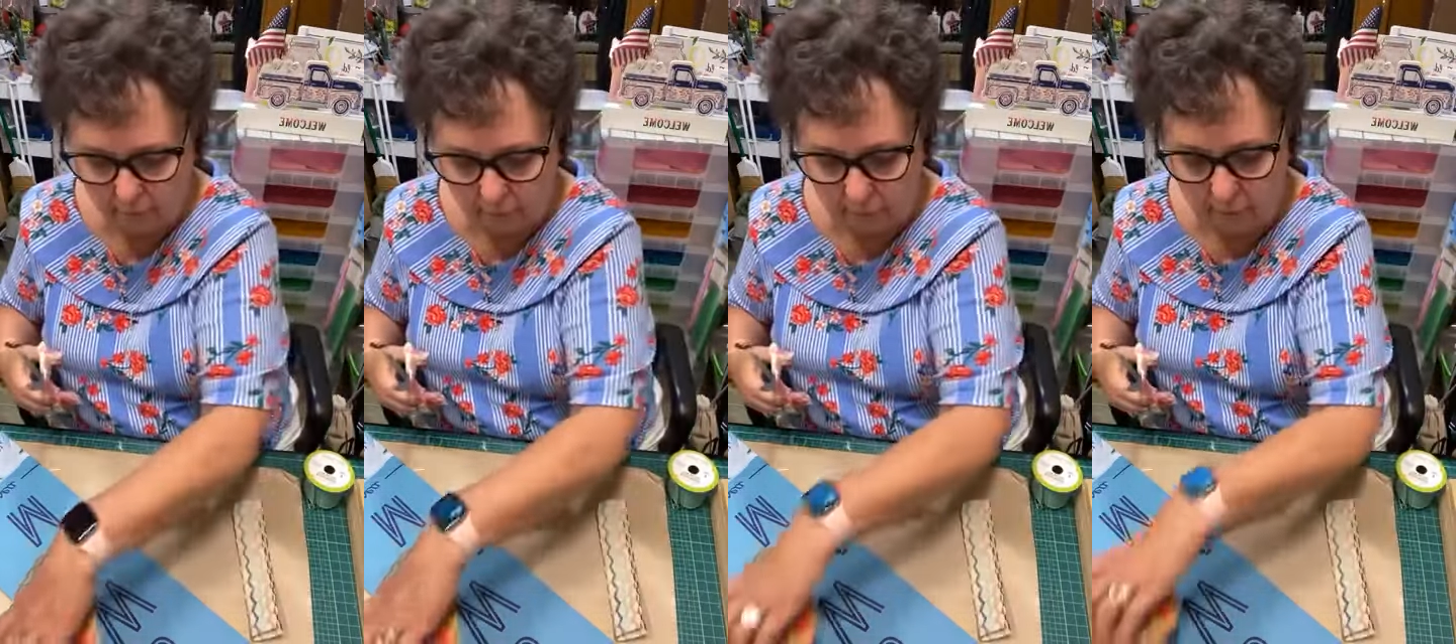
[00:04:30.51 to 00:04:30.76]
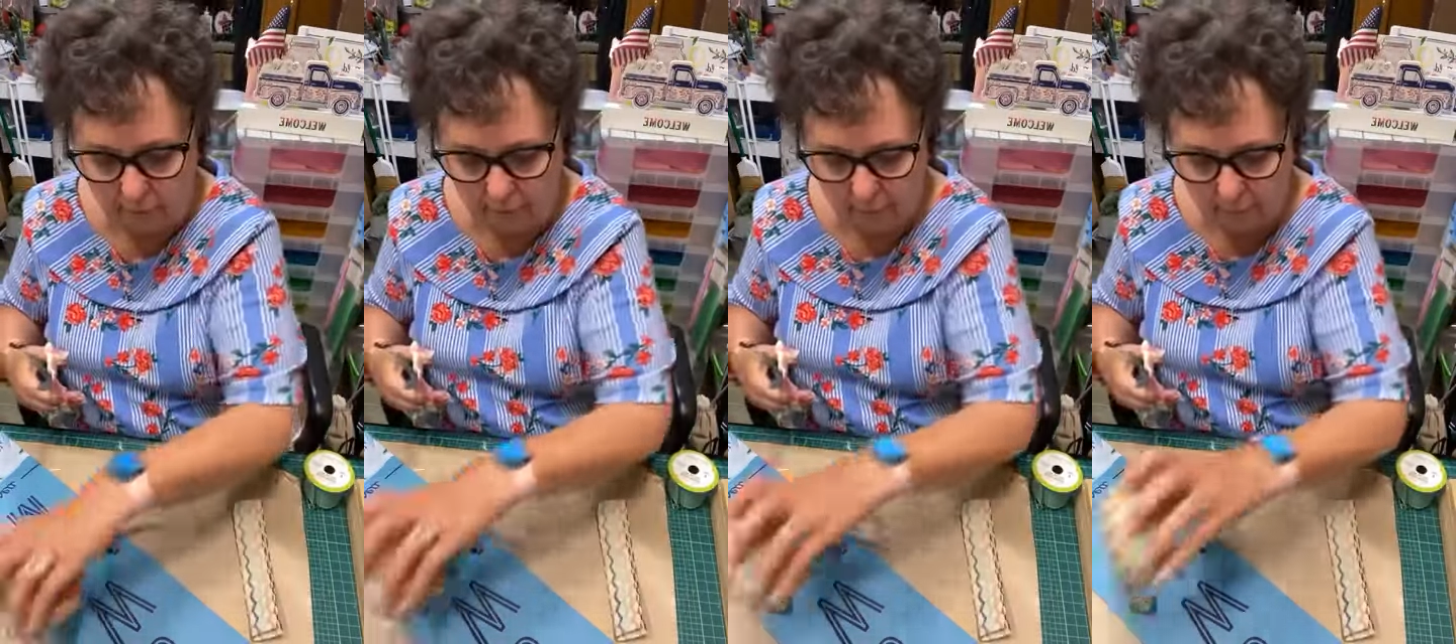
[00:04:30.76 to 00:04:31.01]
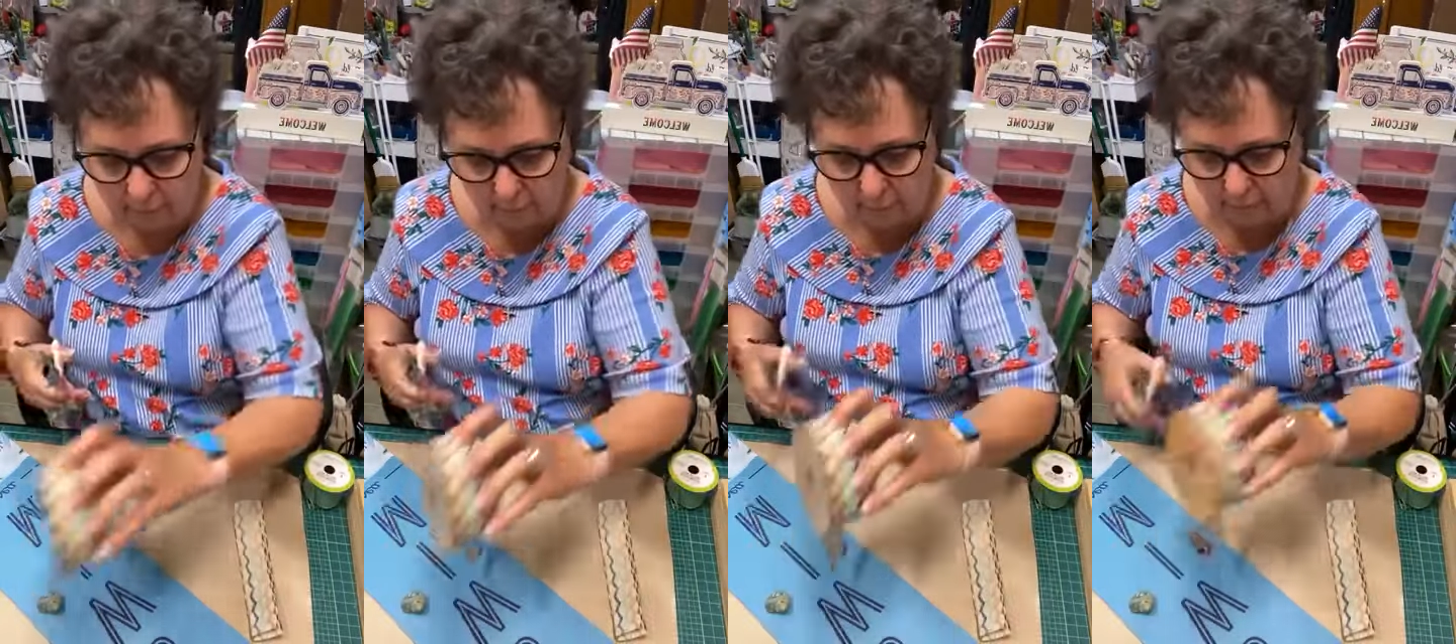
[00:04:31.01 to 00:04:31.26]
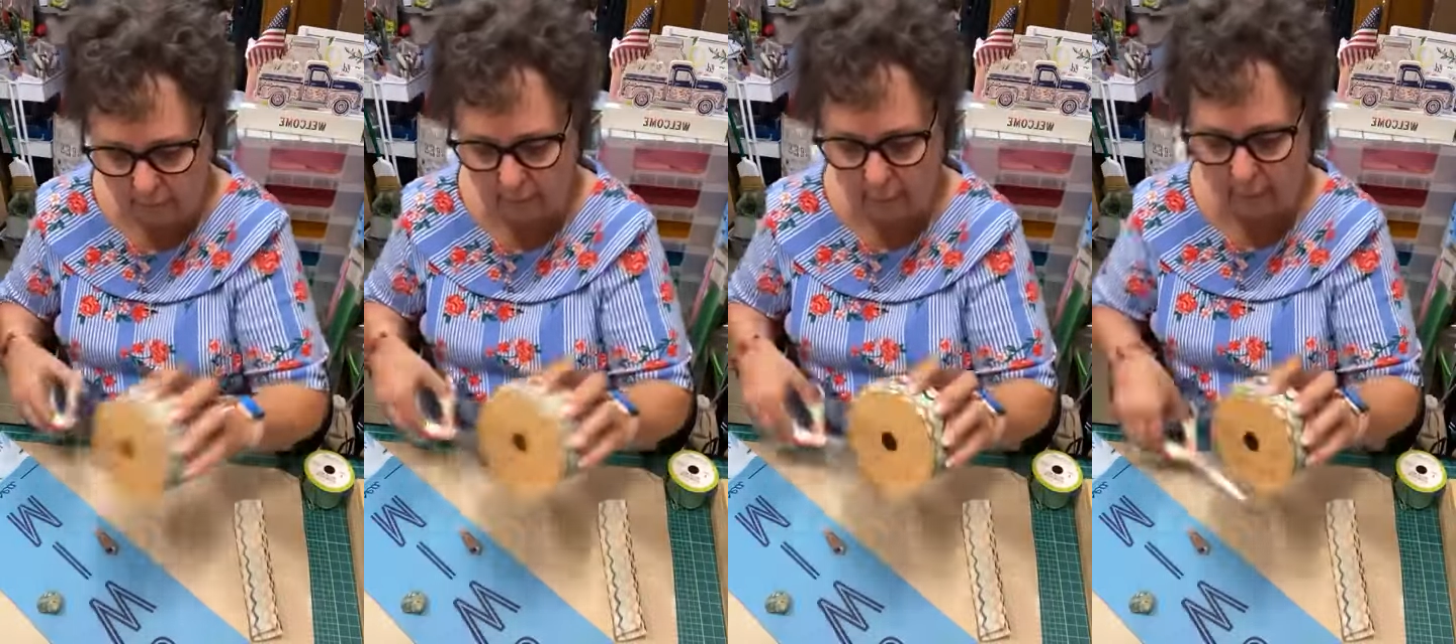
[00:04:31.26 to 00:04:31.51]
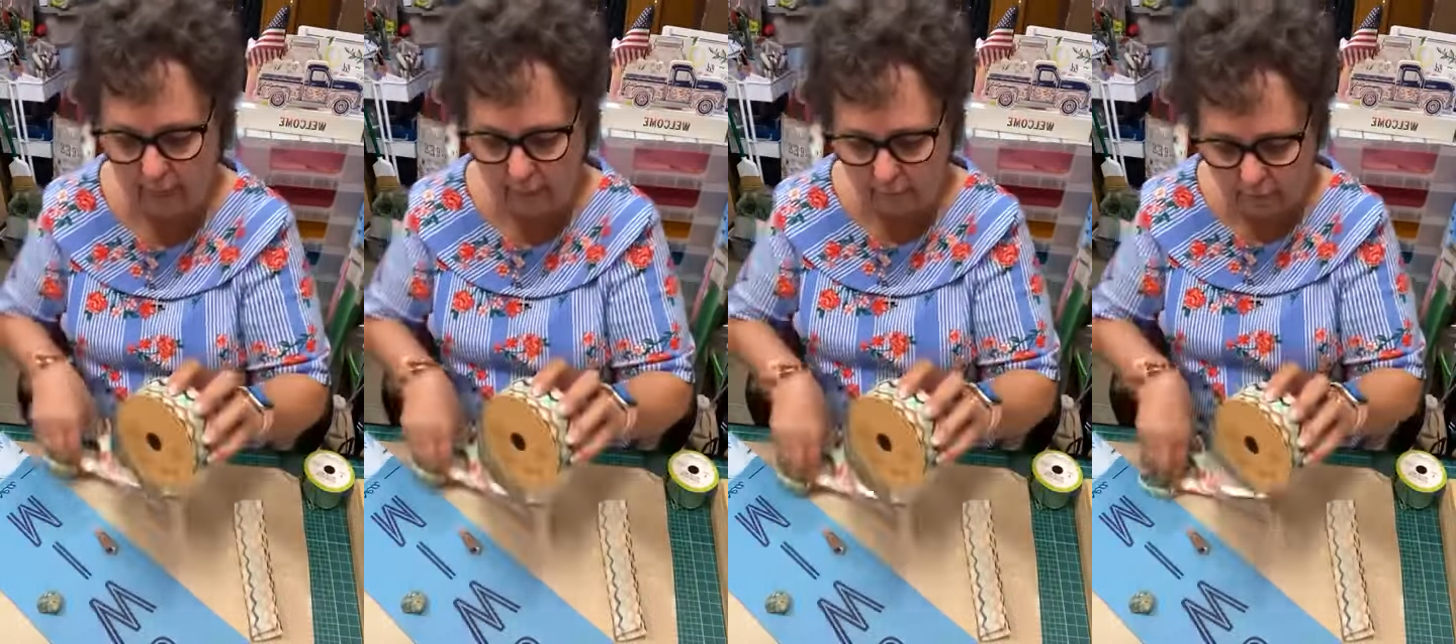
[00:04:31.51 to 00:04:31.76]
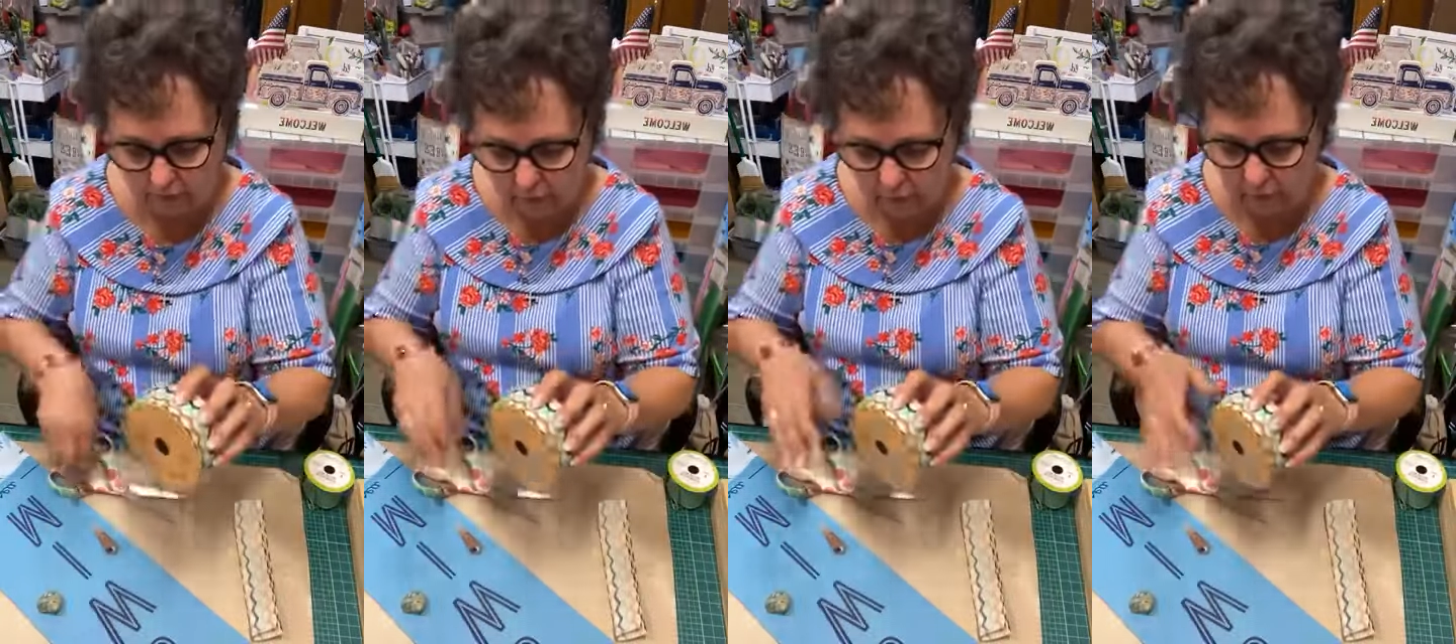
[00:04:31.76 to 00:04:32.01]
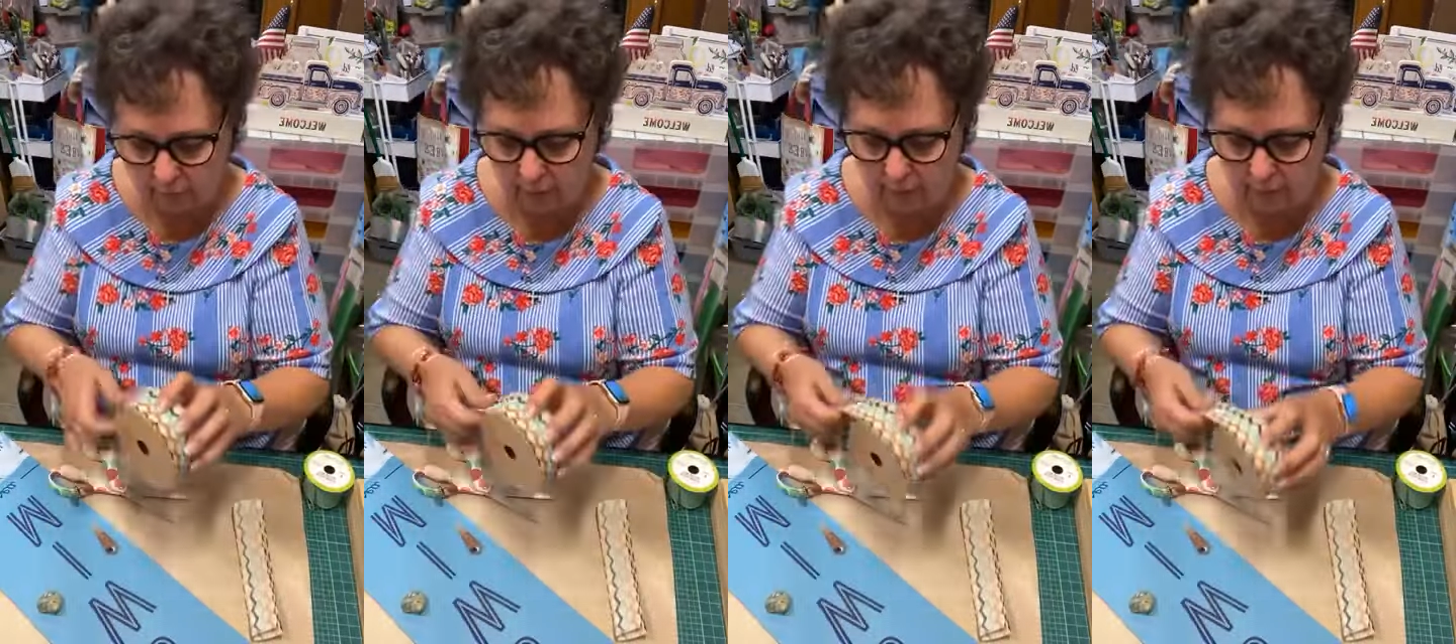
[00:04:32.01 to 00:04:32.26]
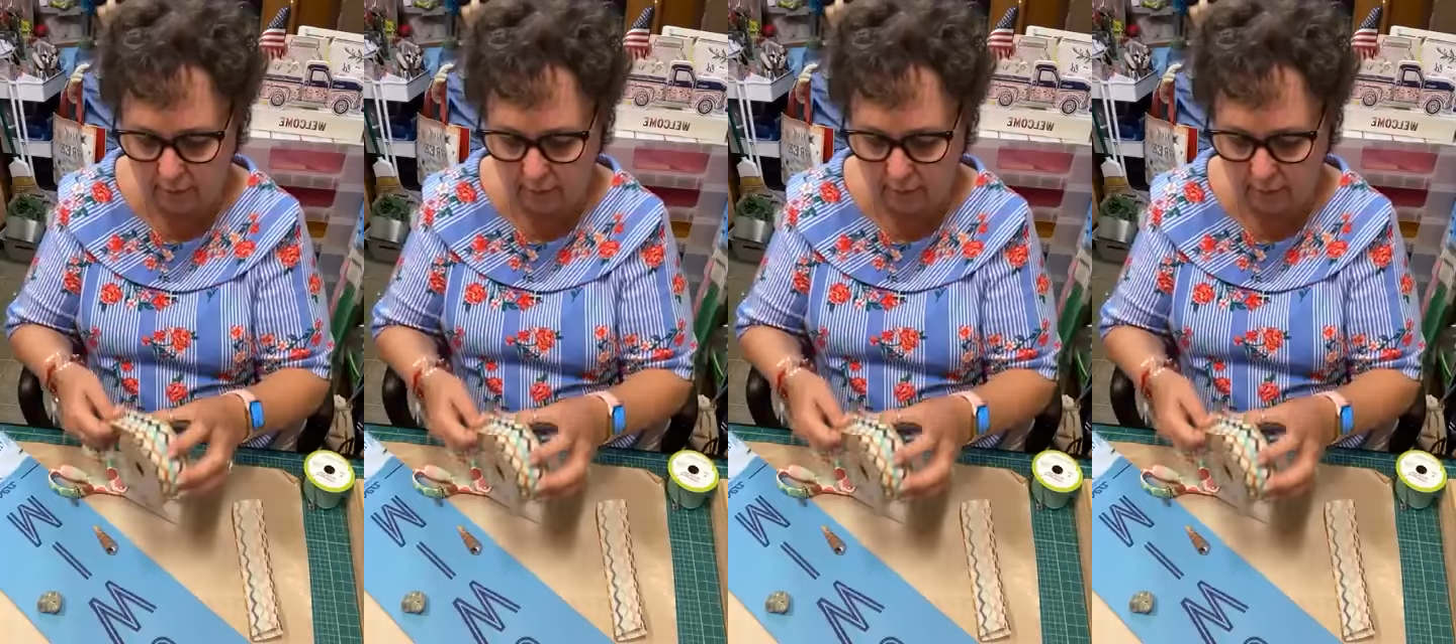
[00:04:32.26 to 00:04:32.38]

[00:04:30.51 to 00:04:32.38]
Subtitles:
classmates luncheon